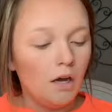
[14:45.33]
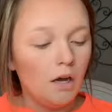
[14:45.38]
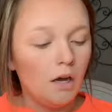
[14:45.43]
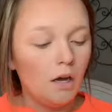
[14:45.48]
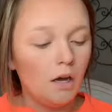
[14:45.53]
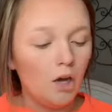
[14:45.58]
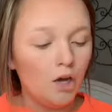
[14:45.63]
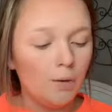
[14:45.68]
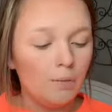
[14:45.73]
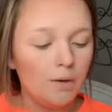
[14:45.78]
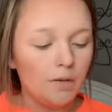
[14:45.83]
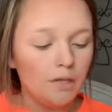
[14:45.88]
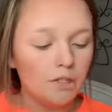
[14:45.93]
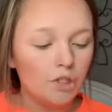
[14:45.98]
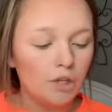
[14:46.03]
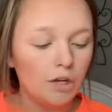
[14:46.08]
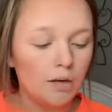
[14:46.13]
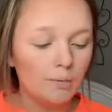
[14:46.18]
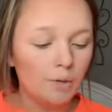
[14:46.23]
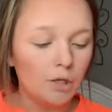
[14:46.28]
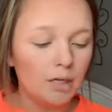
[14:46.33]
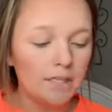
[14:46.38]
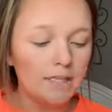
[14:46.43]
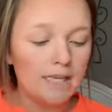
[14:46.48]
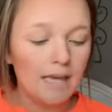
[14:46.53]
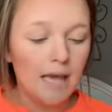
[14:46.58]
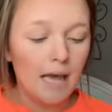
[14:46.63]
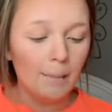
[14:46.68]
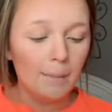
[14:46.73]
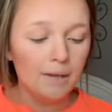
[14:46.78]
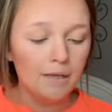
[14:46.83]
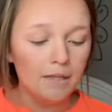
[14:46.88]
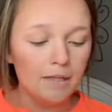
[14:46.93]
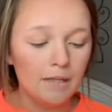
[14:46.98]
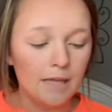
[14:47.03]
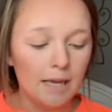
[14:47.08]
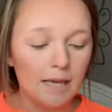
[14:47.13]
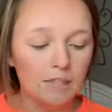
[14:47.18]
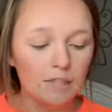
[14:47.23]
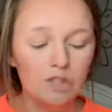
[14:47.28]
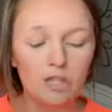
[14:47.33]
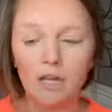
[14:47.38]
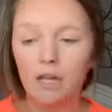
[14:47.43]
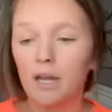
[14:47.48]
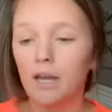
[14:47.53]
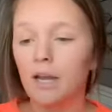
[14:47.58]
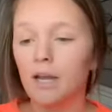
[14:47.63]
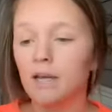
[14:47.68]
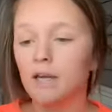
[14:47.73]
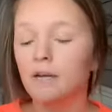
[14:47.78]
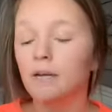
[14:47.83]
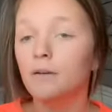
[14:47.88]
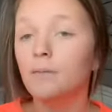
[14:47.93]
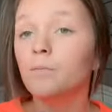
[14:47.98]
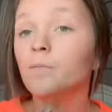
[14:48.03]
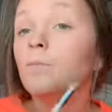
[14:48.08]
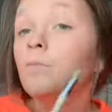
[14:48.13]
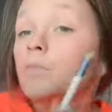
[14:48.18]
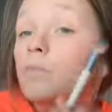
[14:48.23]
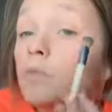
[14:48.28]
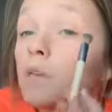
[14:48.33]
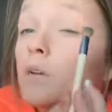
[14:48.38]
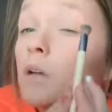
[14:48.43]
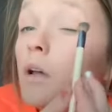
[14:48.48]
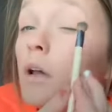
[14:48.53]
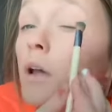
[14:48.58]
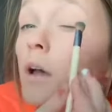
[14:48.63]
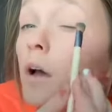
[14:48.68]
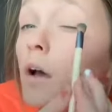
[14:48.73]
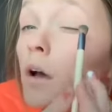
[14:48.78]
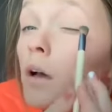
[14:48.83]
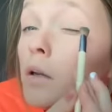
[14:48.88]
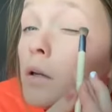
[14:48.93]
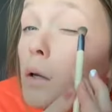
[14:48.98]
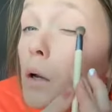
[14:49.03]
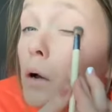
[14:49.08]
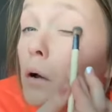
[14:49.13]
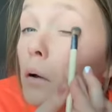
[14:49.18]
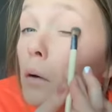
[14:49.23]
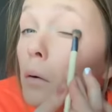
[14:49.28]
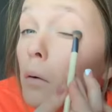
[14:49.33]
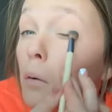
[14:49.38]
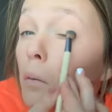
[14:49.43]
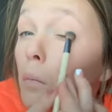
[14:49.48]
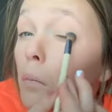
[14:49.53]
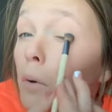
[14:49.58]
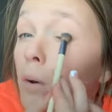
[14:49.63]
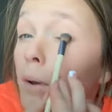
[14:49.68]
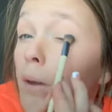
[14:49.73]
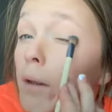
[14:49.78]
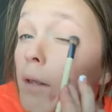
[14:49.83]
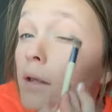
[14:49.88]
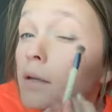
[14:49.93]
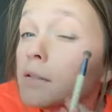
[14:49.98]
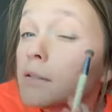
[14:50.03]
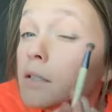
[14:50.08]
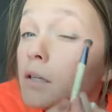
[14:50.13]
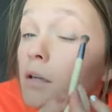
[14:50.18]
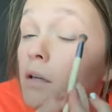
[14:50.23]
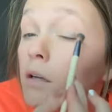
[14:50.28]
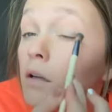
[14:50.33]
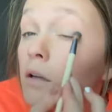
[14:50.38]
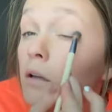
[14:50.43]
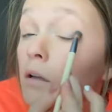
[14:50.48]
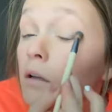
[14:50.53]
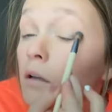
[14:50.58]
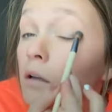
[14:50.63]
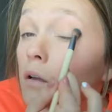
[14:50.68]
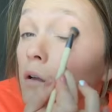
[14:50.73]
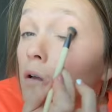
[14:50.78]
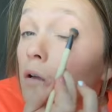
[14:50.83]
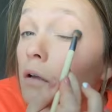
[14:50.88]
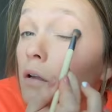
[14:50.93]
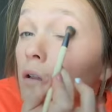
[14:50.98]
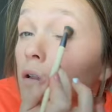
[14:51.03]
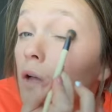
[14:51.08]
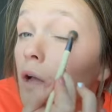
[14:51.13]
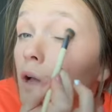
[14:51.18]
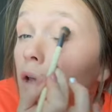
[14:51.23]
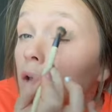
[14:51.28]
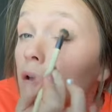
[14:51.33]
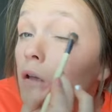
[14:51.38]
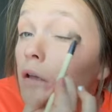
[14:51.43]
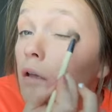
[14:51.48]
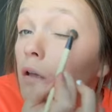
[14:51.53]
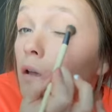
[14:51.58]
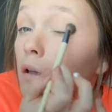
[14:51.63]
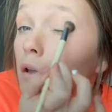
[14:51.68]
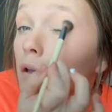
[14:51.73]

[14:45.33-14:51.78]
Um, so I'm going to tap into that shade and put it like